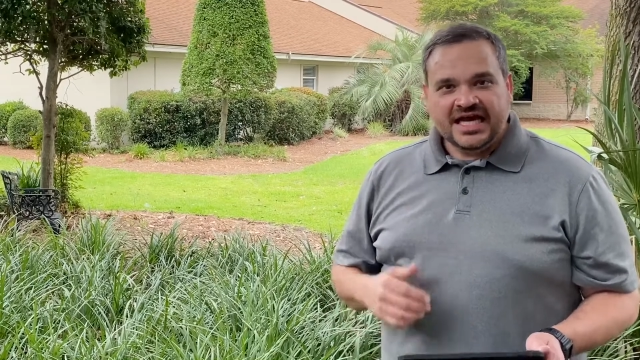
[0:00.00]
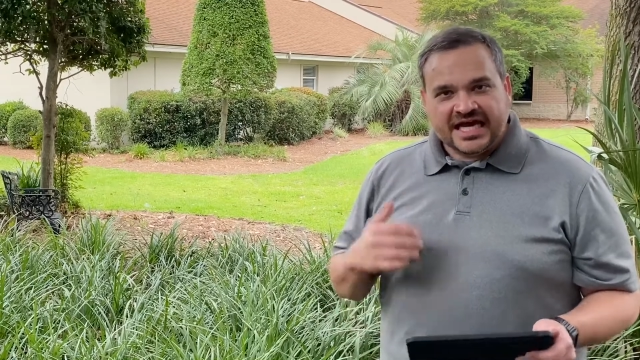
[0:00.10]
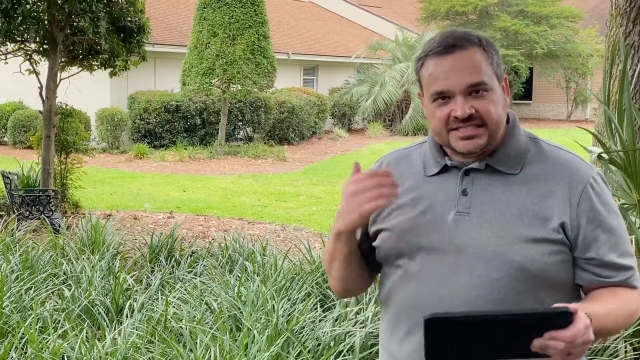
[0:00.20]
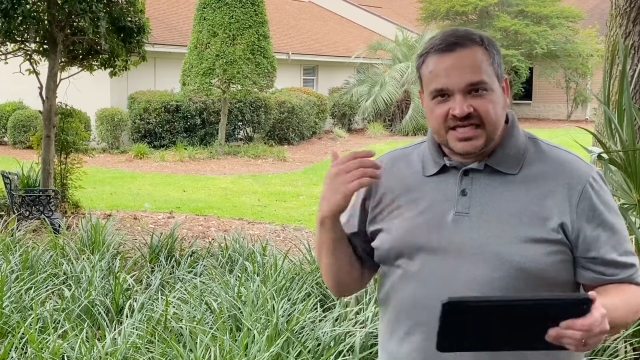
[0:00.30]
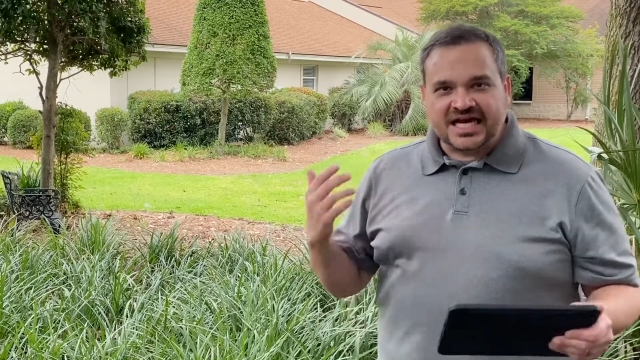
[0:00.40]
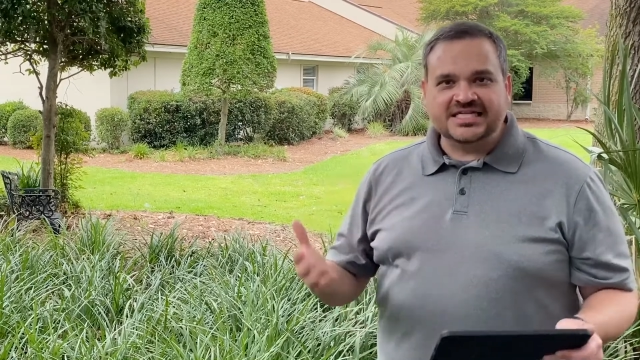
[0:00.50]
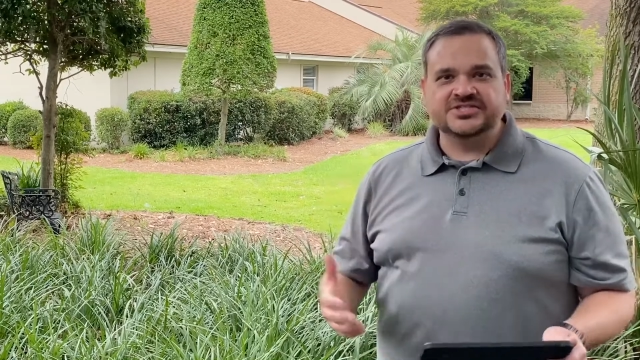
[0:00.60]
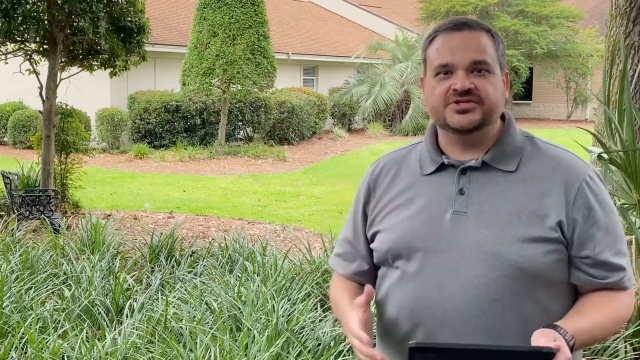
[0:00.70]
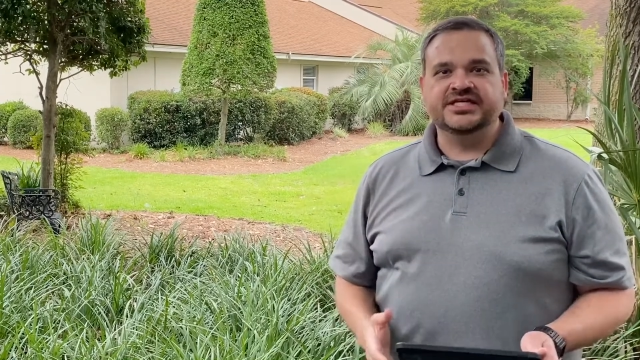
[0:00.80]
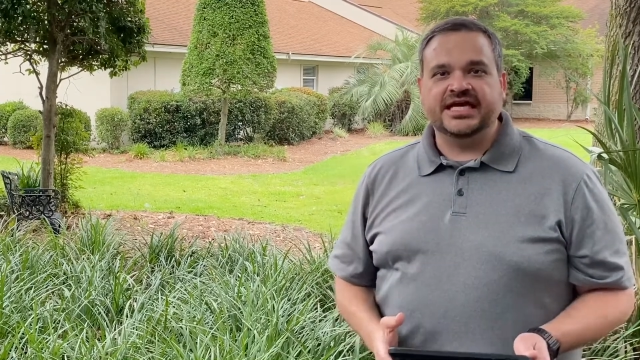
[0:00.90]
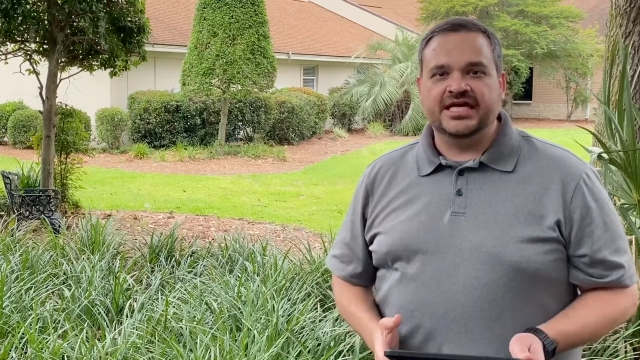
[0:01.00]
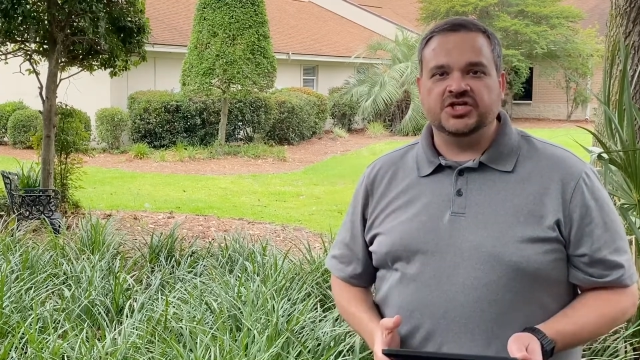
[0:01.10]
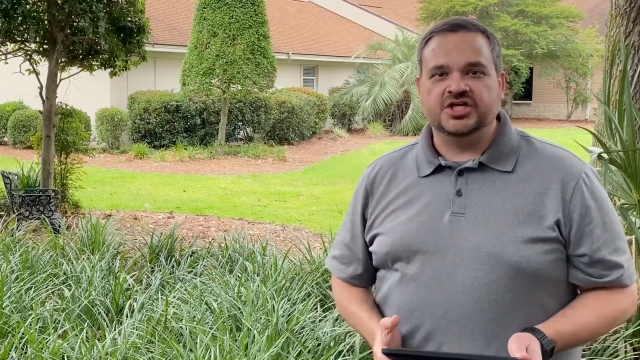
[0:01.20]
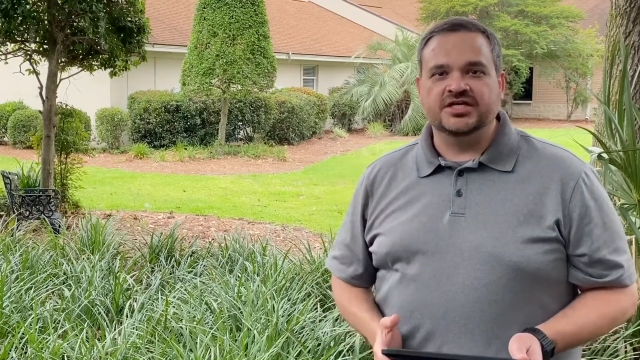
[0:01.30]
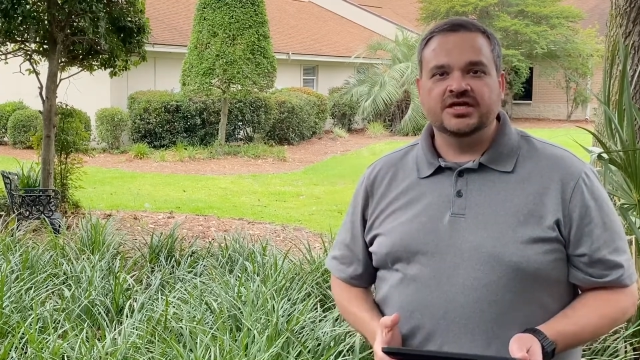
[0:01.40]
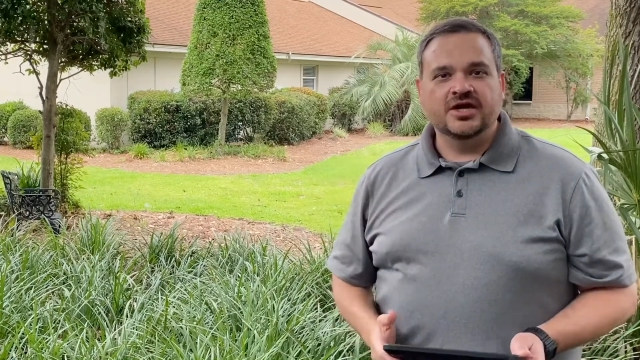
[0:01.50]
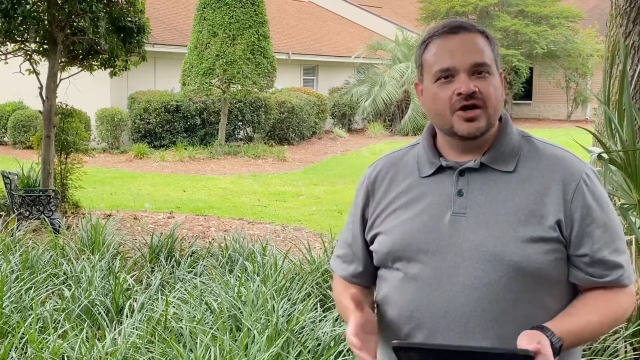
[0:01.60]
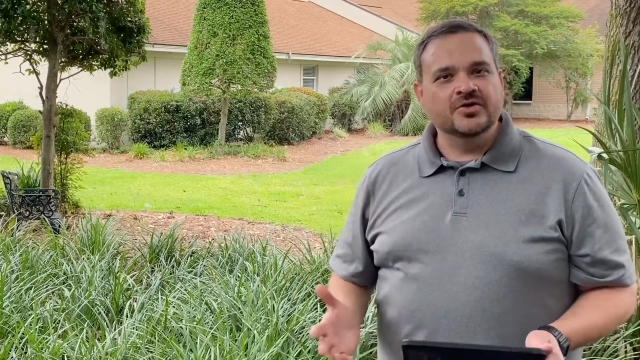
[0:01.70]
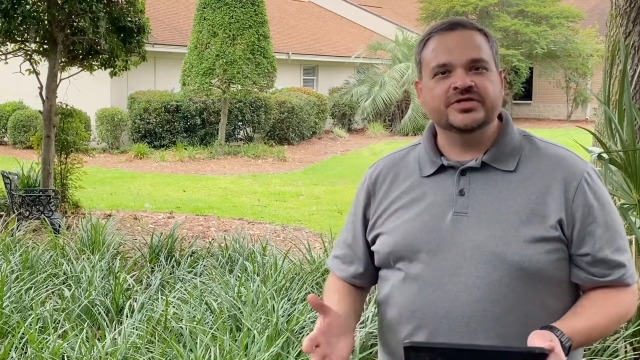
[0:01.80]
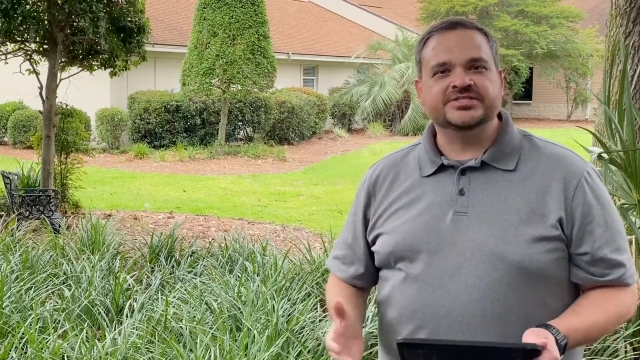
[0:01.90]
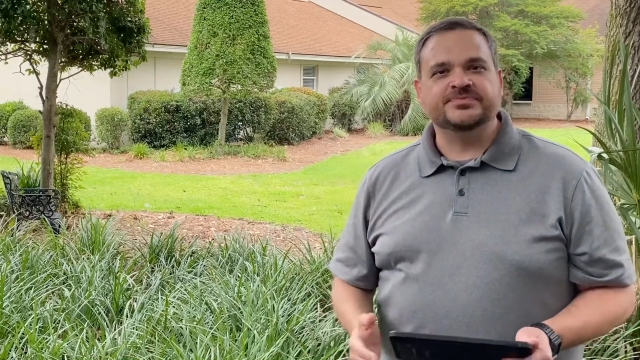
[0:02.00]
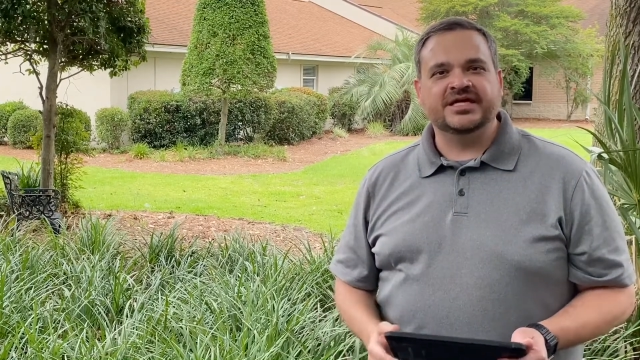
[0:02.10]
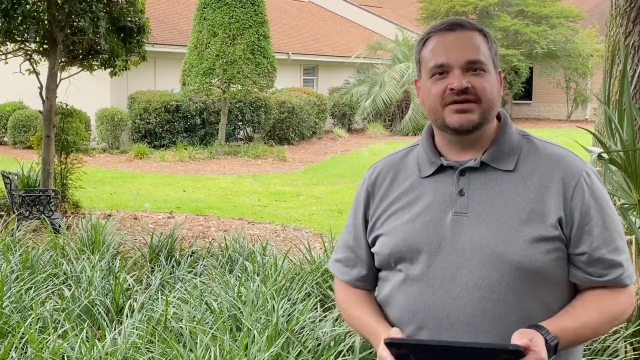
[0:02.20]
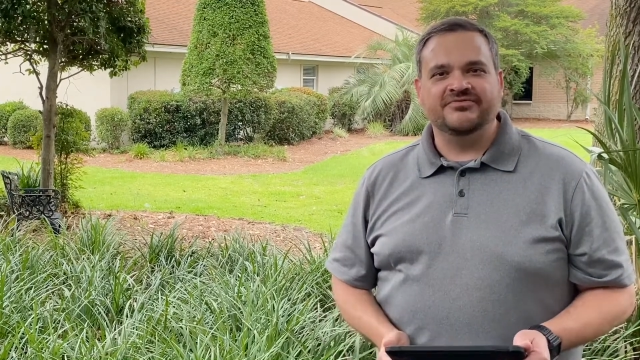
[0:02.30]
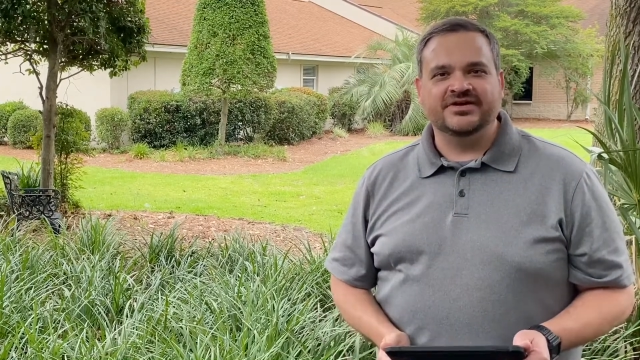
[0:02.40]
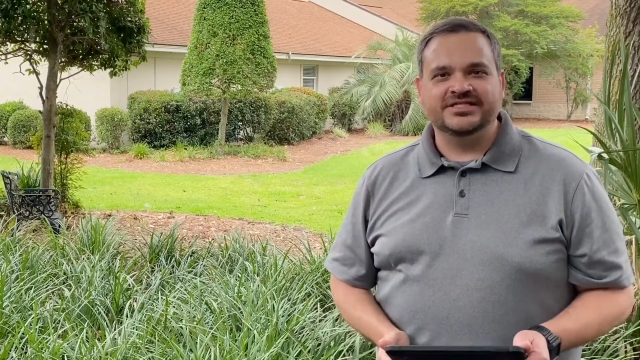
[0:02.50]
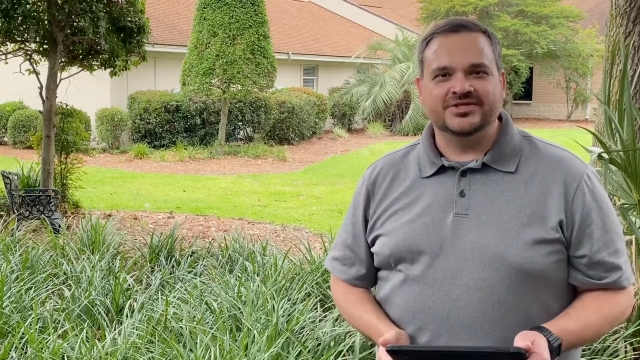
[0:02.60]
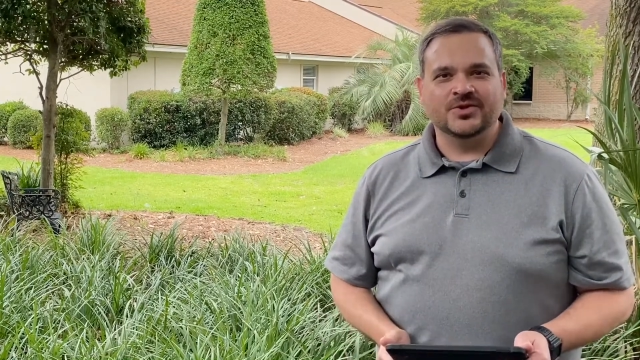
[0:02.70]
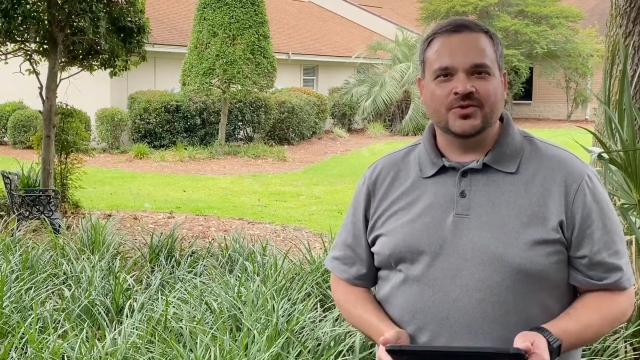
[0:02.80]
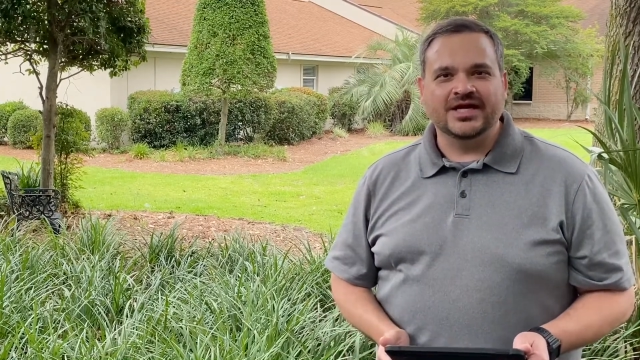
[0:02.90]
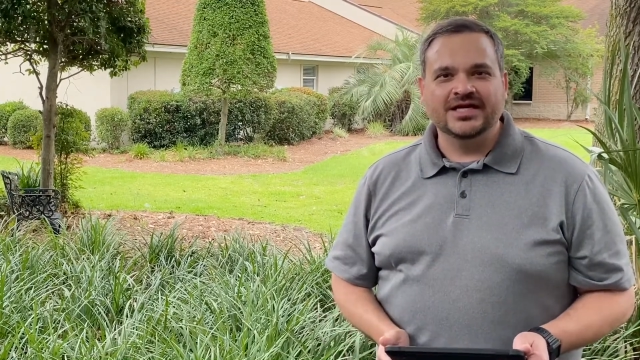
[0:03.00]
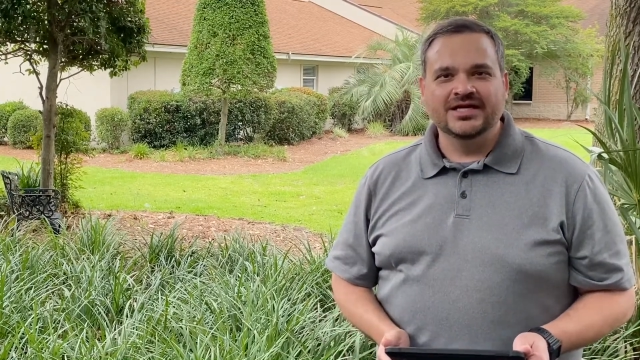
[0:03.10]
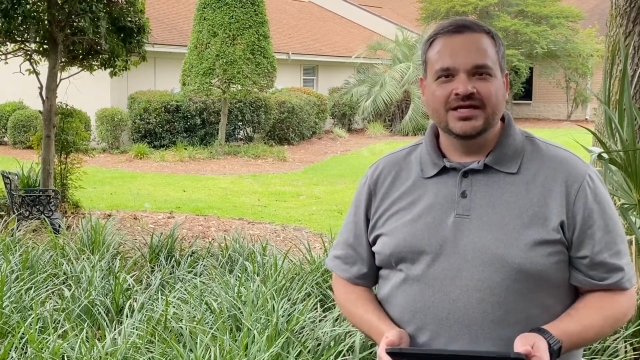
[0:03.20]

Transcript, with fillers: as God's creation on display for his glory.